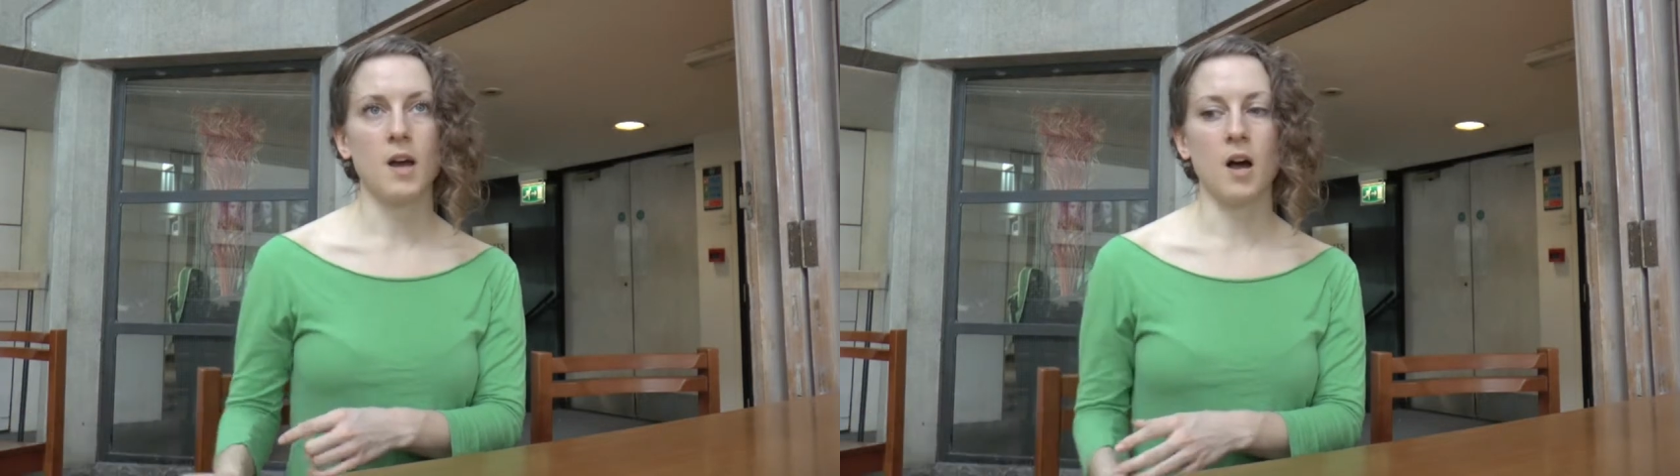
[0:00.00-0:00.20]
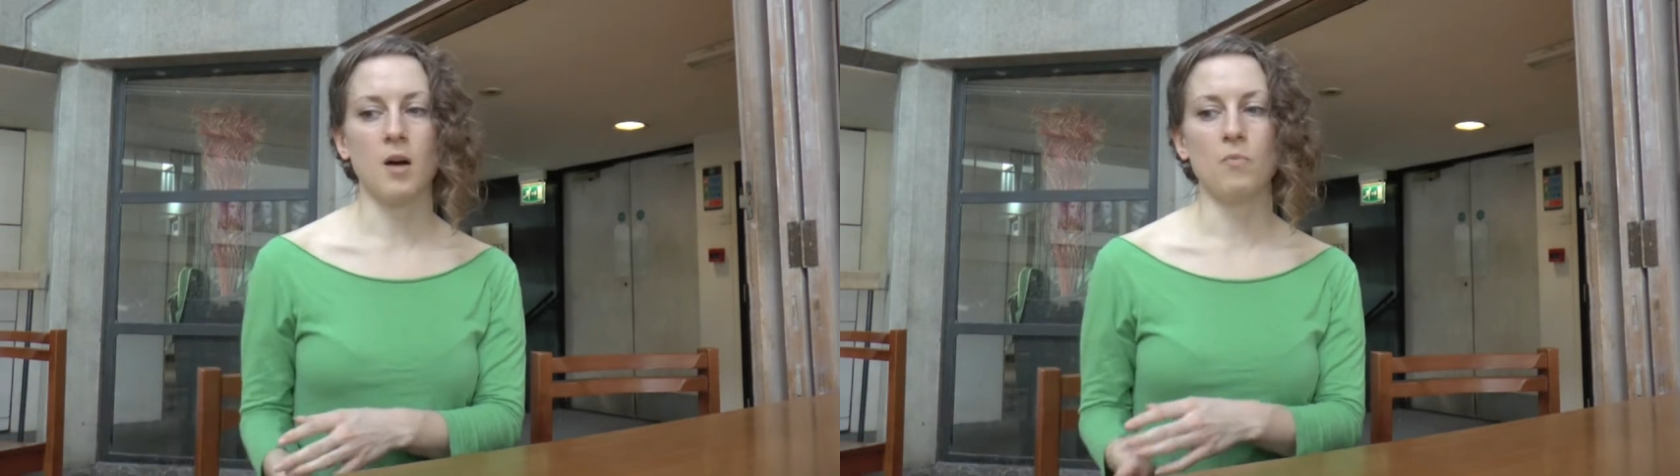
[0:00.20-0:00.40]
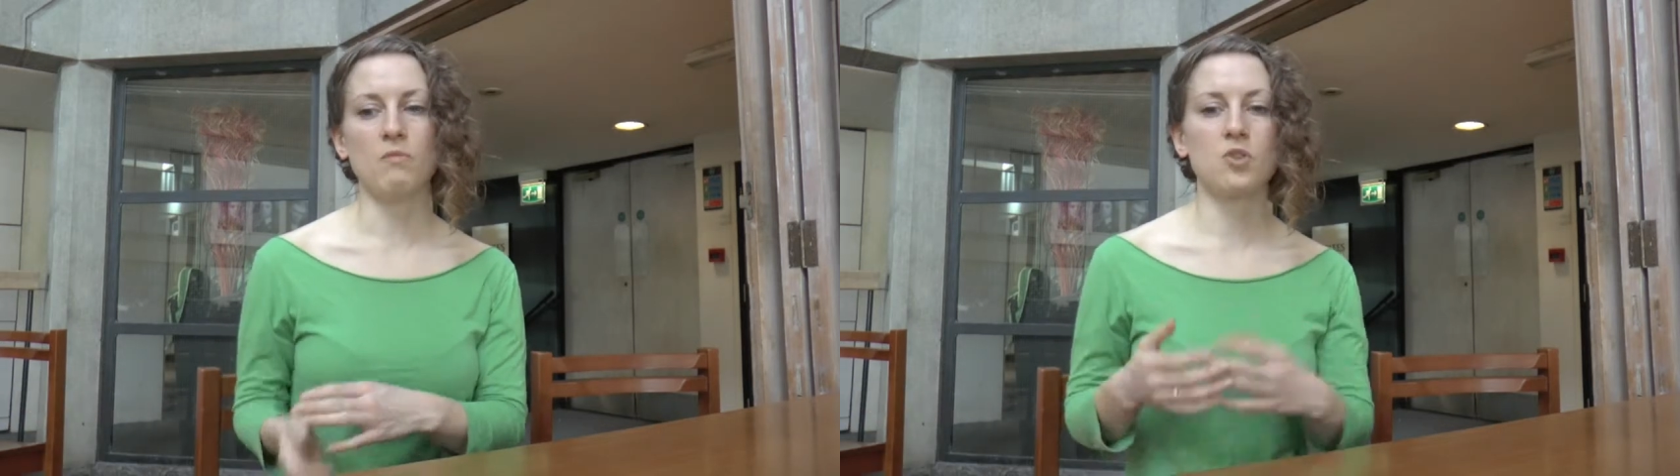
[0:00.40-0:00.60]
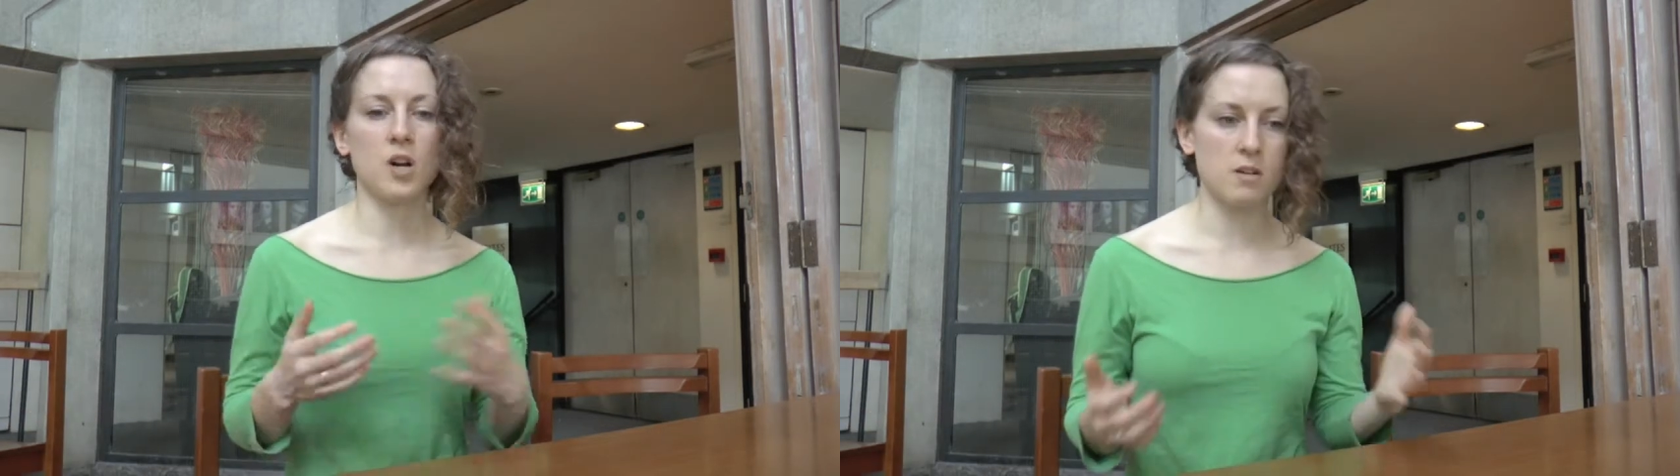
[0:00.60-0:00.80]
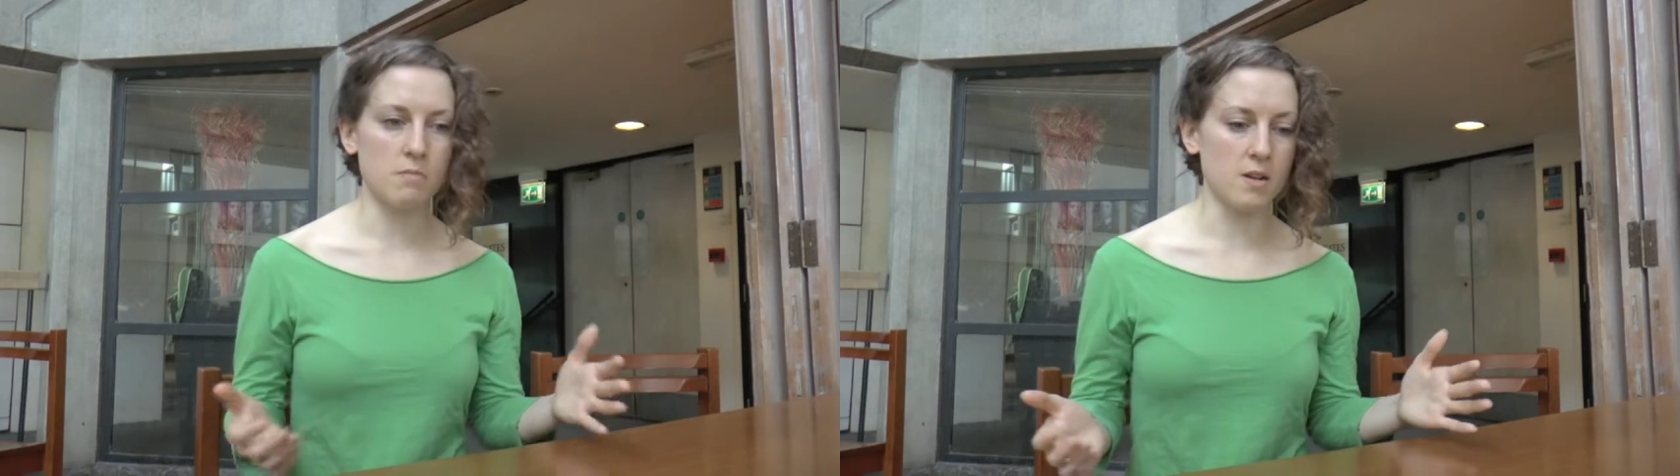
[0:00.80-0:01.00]
We've
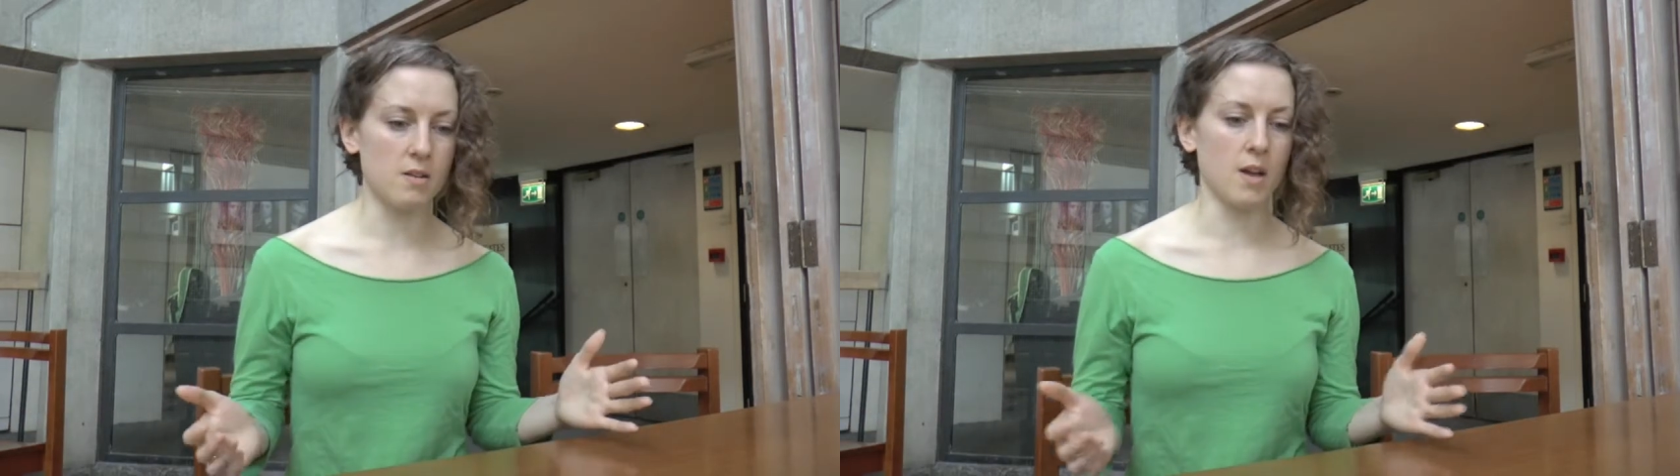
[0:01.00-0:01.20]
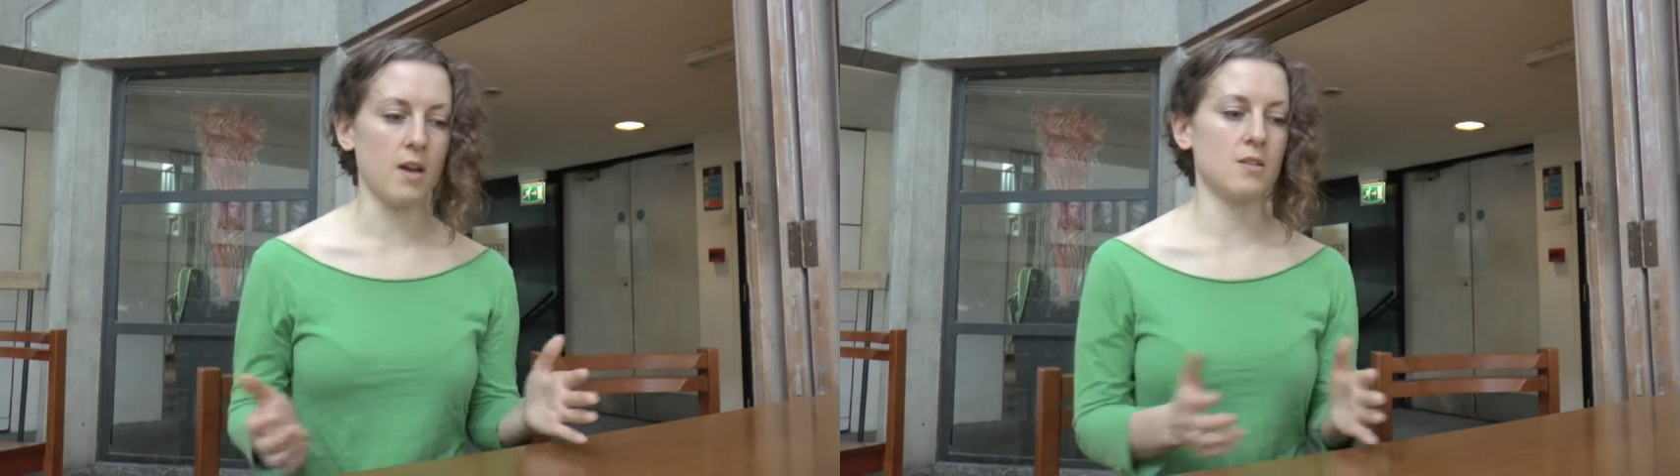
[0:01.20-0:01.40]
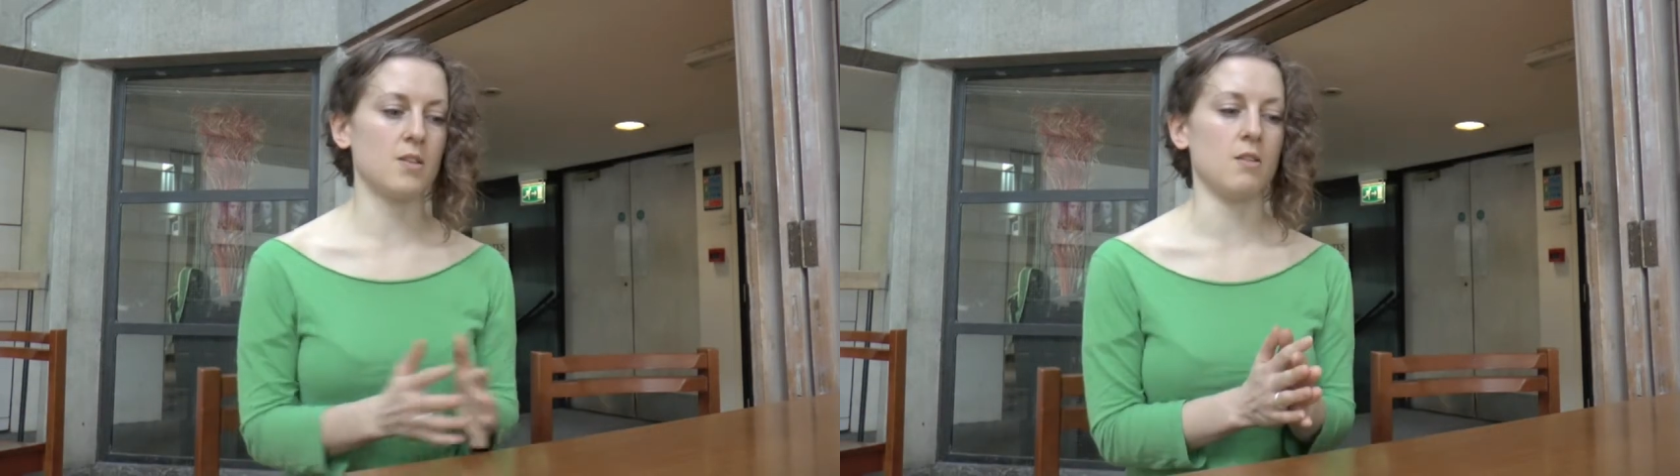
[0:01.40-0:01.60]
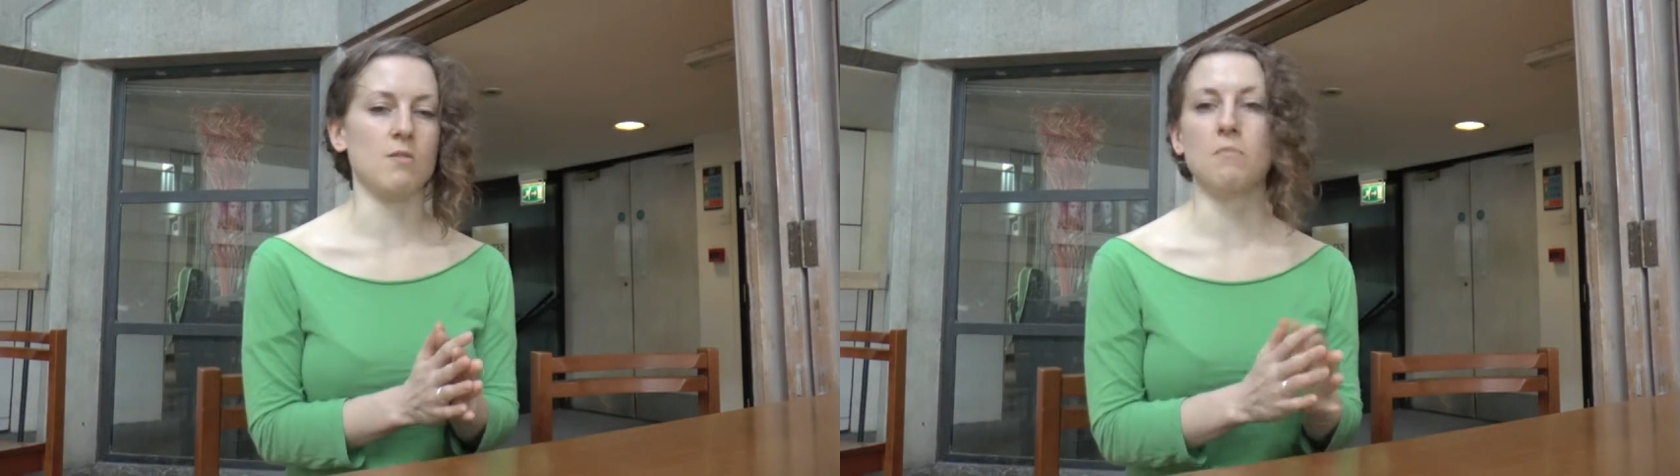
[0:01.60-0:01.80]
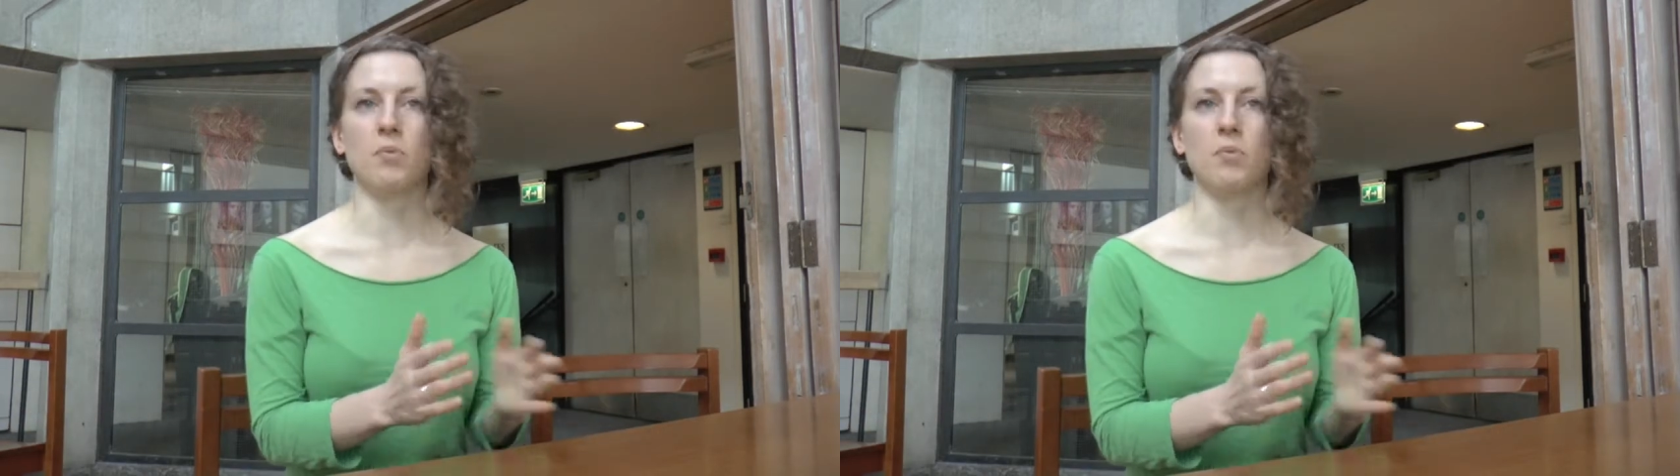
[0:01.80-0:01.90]
tried to make that in